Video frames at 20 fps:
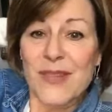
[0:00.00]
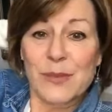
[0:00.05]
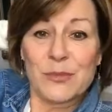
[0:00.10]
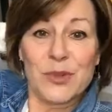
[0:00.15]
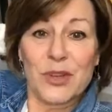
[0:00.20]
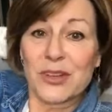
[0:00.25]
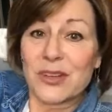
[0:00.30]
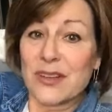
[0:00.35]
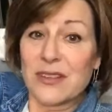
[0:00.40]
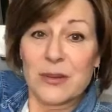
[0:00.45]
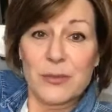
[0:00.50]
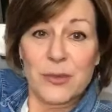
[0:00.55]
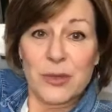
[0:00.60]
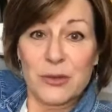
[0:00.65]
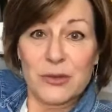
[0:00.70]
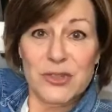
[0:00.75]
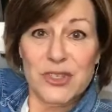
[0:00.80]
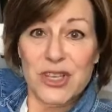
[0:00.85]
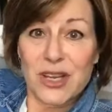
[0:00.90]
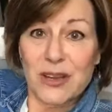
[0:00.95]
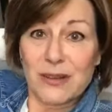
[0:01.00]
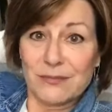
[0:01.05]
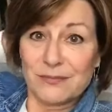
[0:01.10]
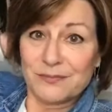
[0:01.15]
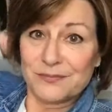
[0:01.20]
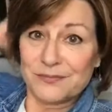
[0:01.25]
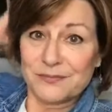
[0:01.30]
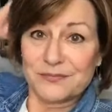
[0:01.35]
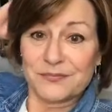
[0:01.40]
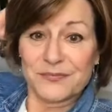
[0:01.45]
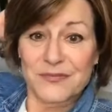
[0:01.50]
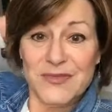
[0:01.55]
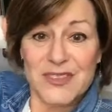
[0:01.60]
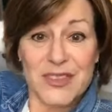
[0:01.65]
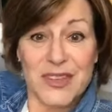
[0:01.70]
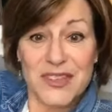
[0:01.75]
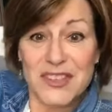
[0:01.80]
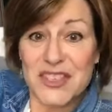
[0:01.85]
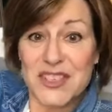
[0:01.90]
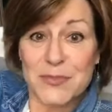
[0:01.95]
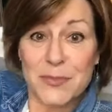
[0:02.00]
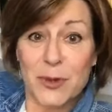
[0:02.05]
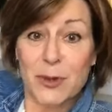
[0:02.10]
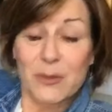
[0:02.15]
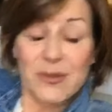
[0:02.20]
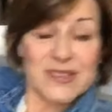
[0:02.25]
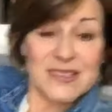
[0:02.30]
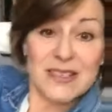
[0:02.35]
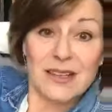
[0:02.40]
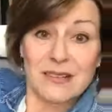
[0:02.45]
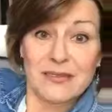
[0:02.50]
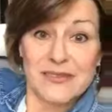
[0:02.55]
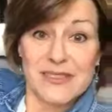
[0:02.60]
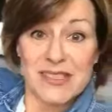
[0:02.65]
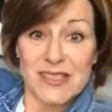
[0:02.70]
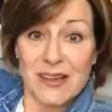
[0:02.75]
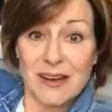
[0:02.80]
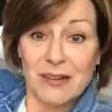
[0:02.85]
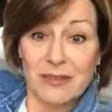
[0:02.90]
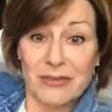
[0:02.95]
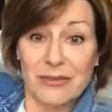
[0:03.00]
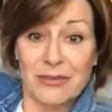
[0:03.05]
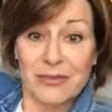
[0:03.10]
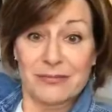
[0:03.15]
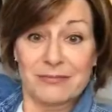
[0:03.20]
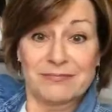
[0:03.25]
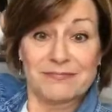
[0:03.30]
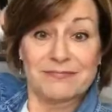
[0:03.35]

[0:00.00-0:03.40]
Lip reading: not in the mood yet. So I just bought myself stuff.